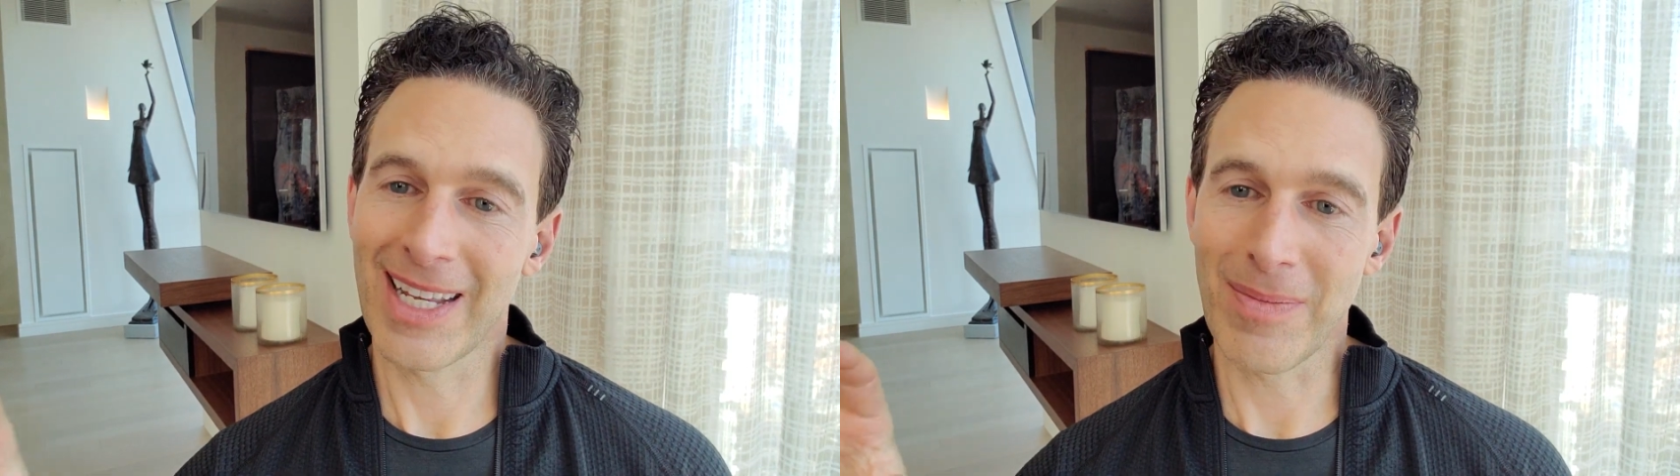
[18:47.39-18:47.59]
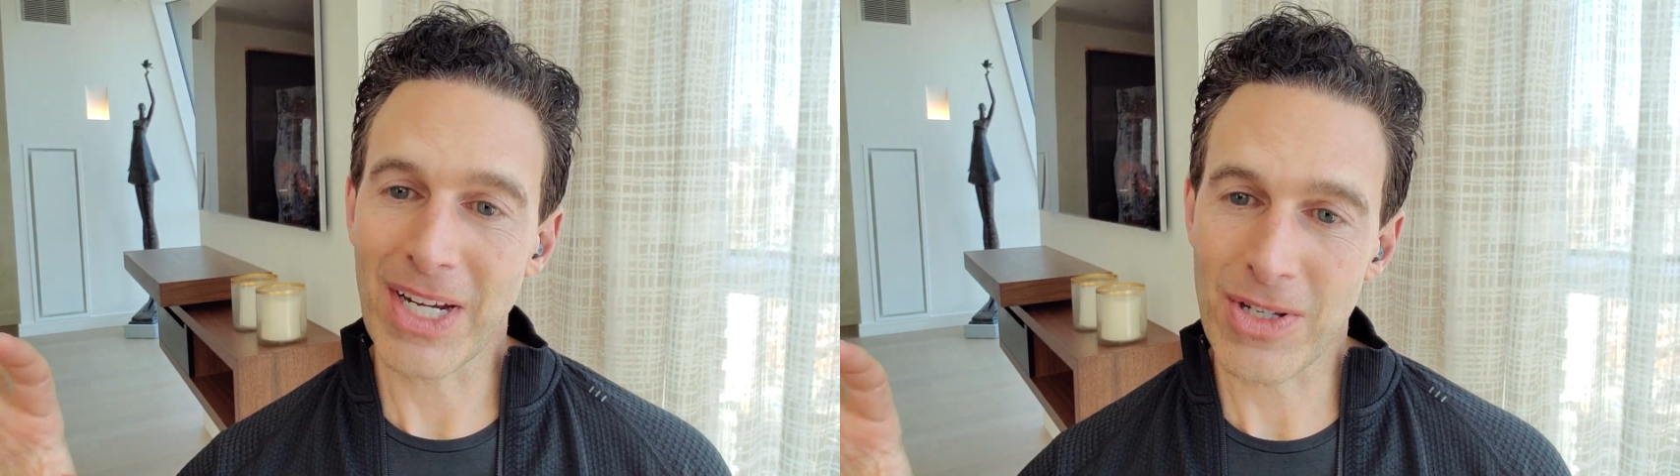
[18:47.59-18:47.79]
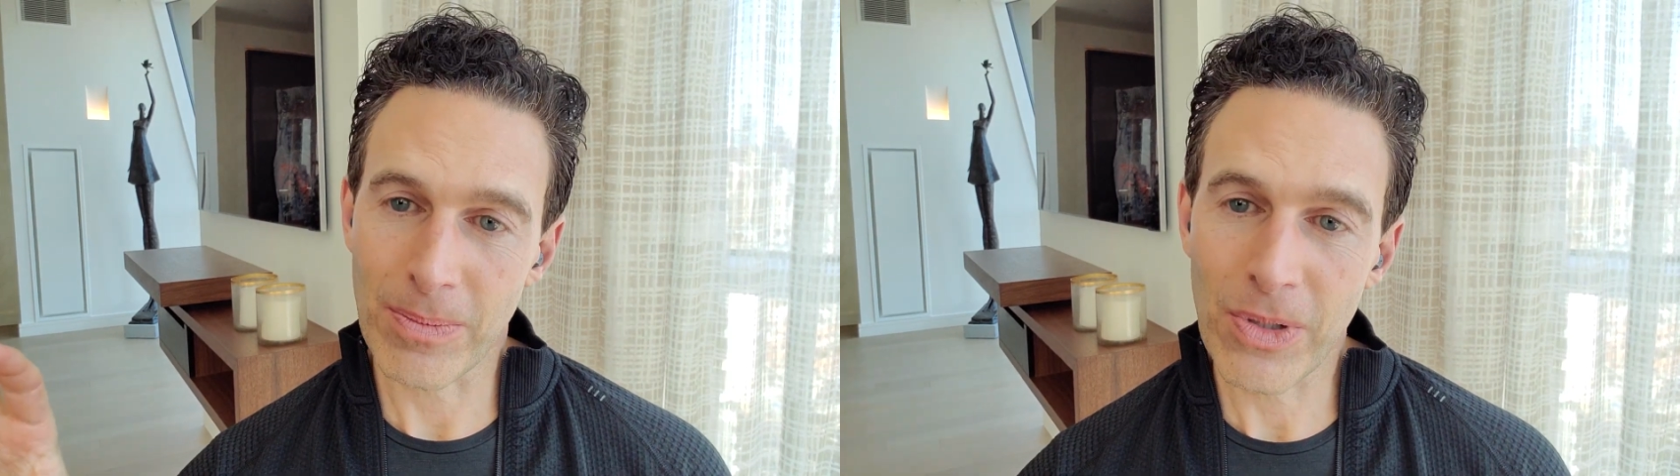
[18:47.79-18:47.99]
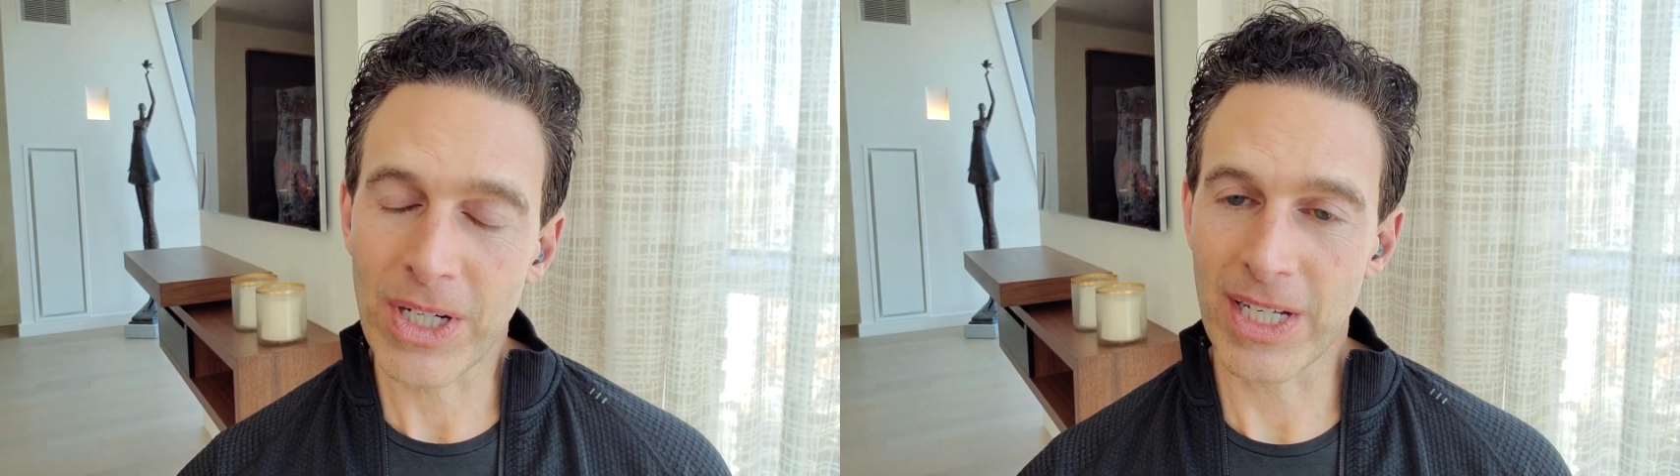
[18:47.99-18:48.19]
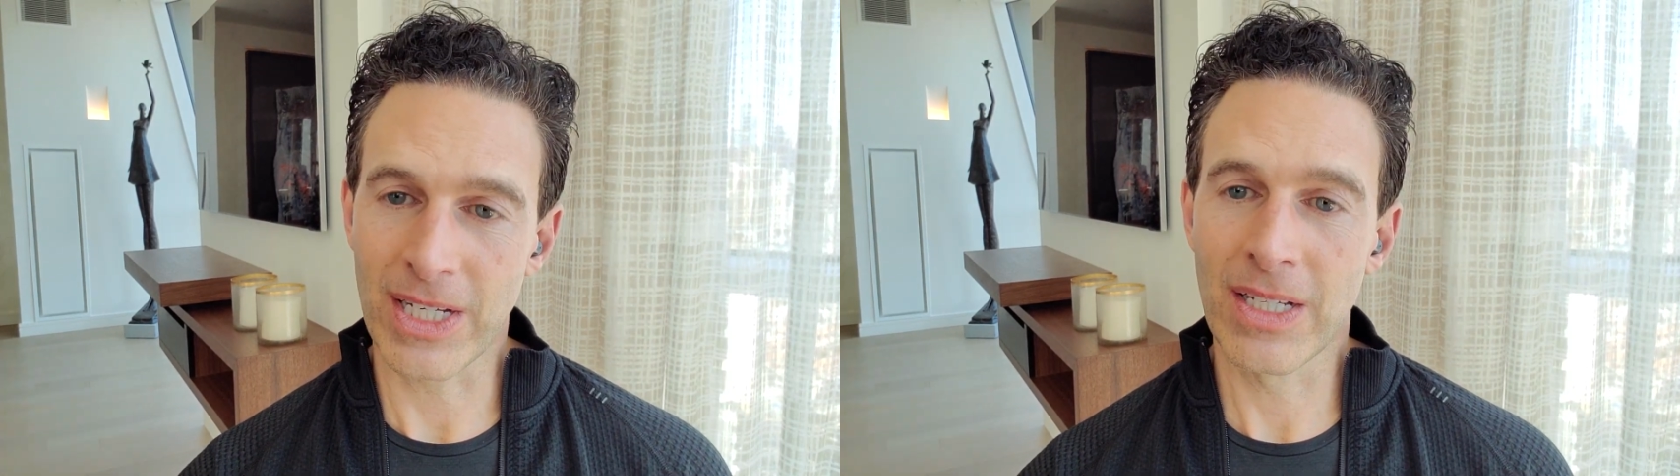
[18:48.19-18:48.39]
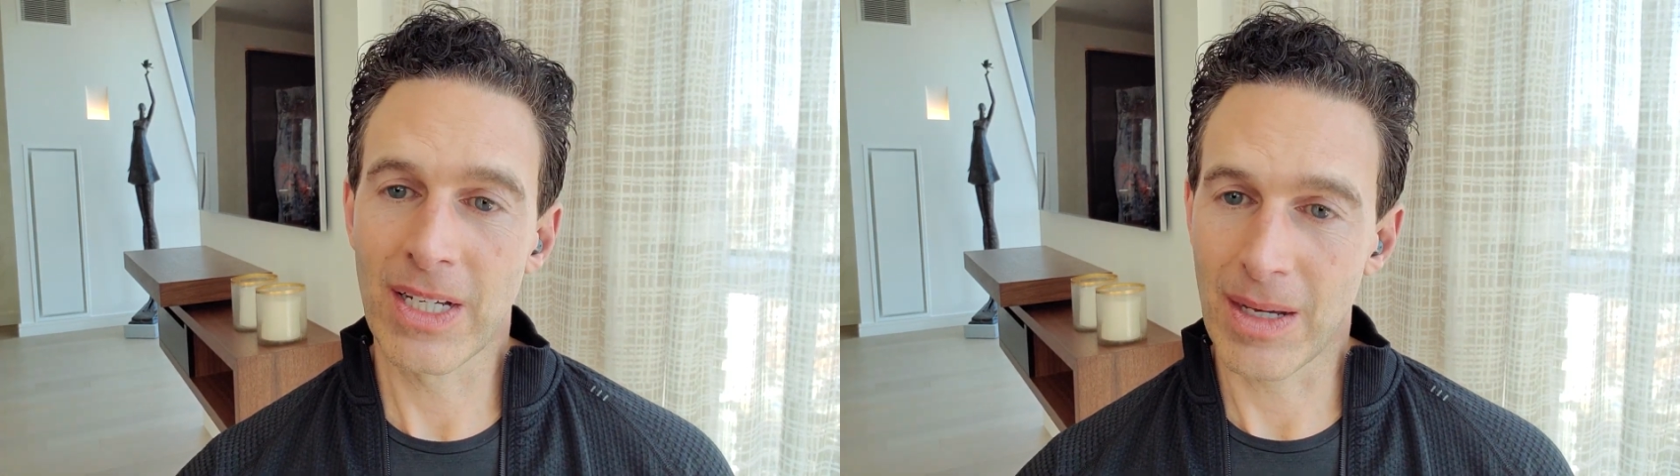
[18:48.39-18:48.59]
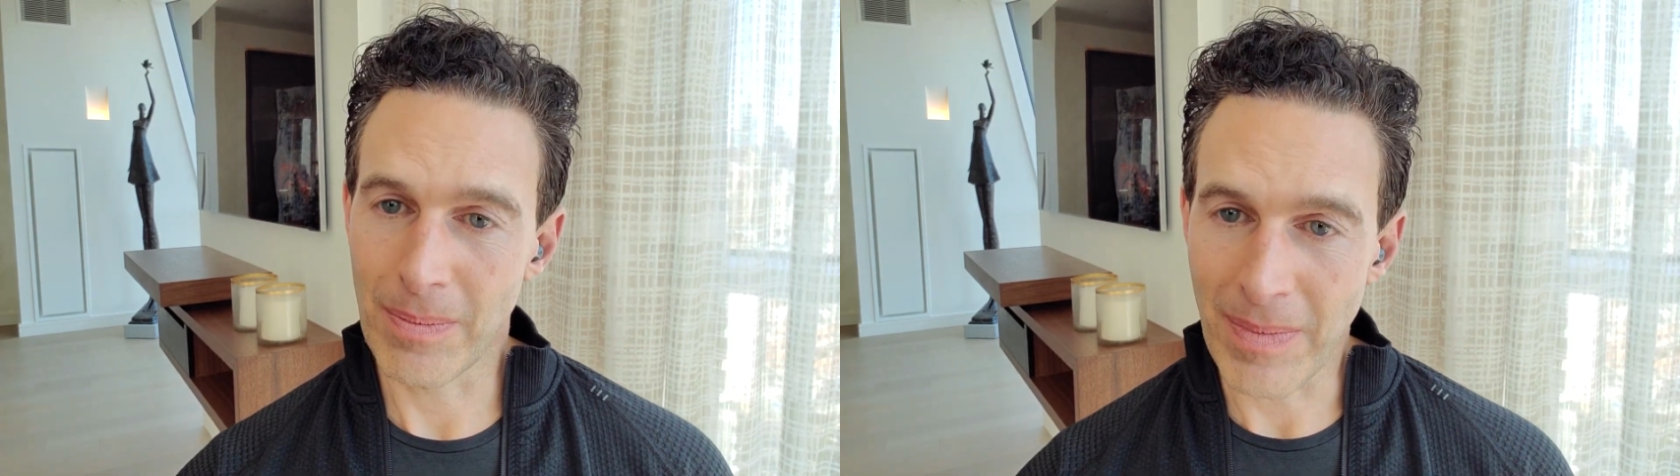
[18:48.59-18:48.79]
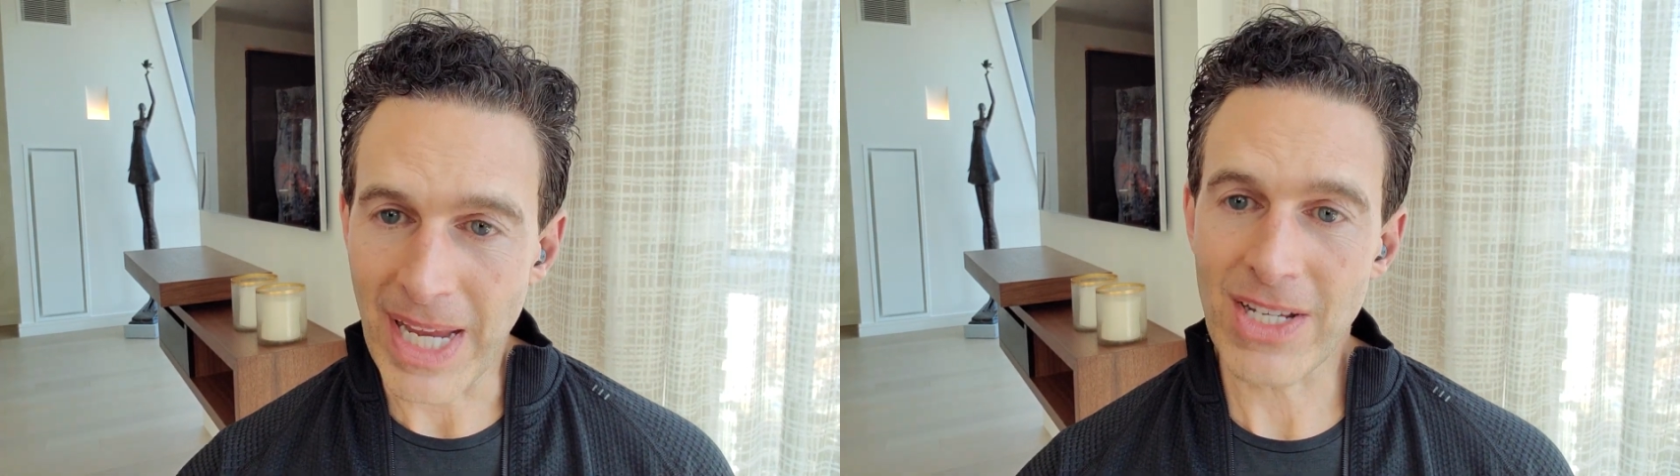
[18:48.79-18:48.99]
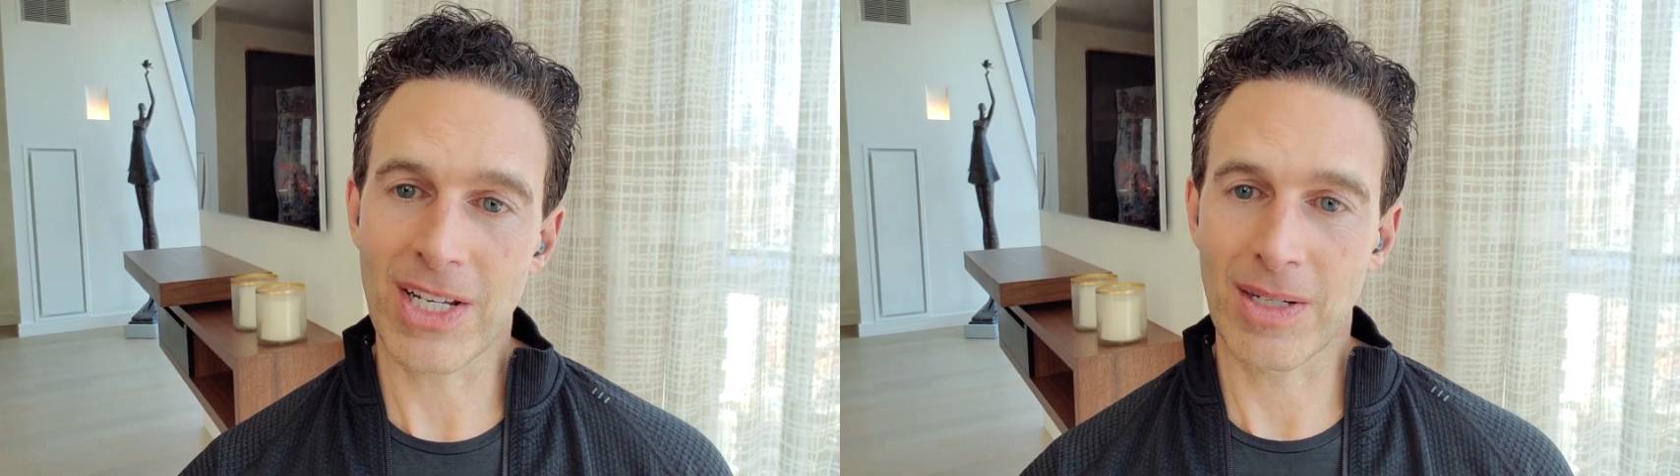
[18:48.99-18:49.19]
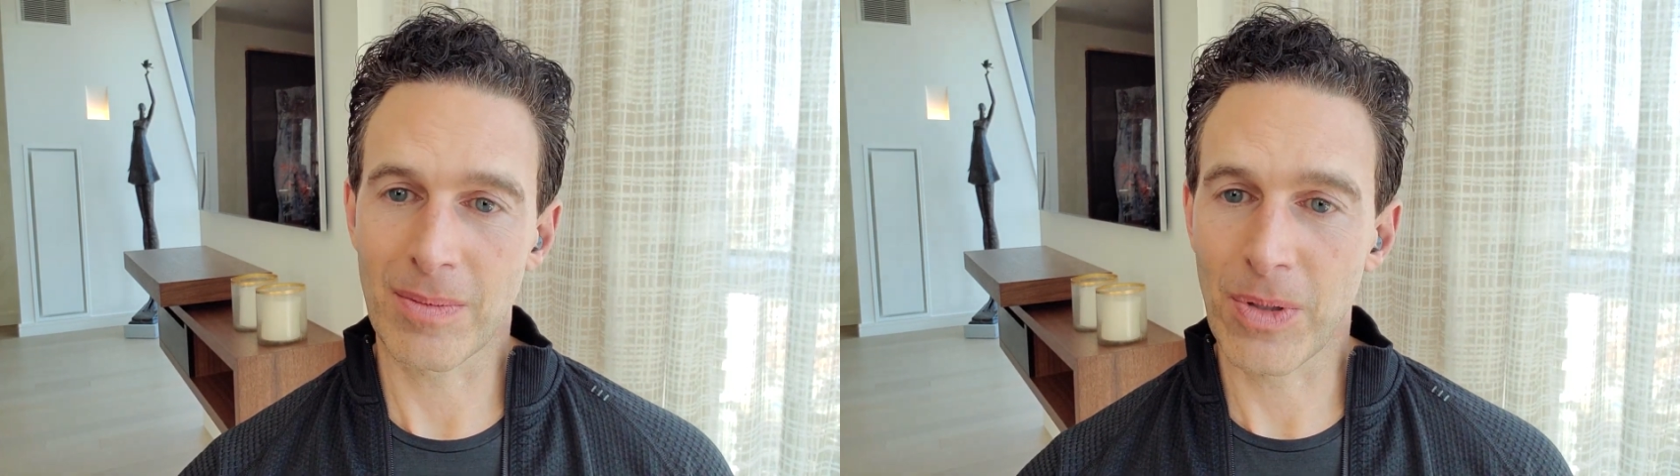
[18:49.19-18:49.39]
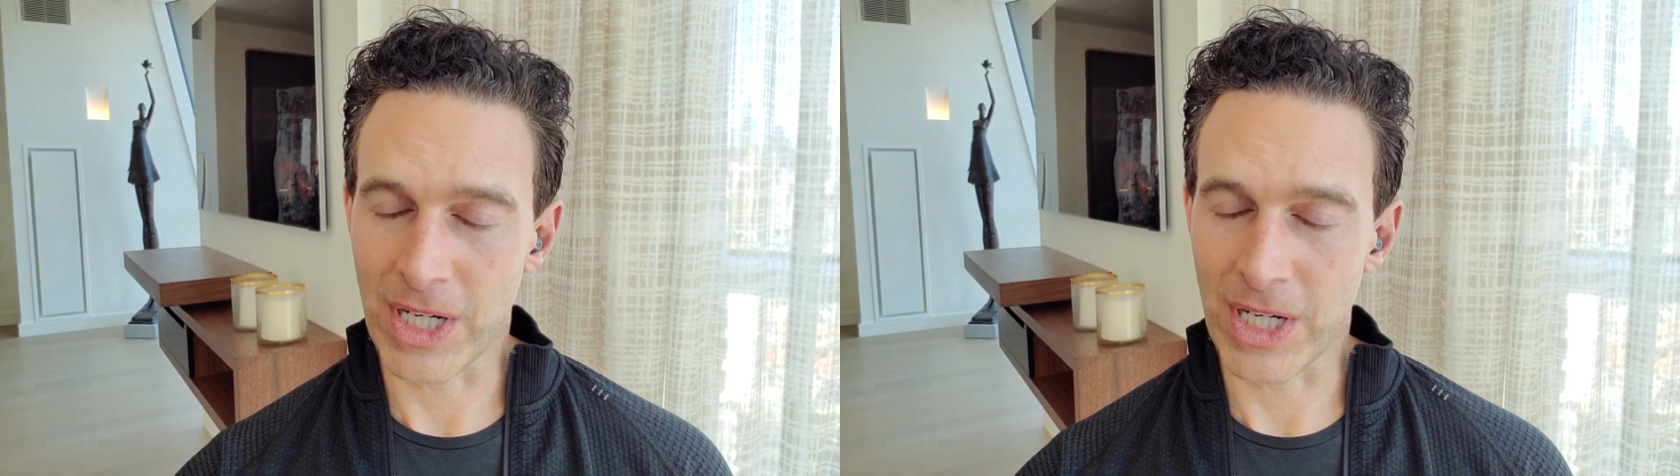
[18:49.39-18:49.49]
and make some pretty amazing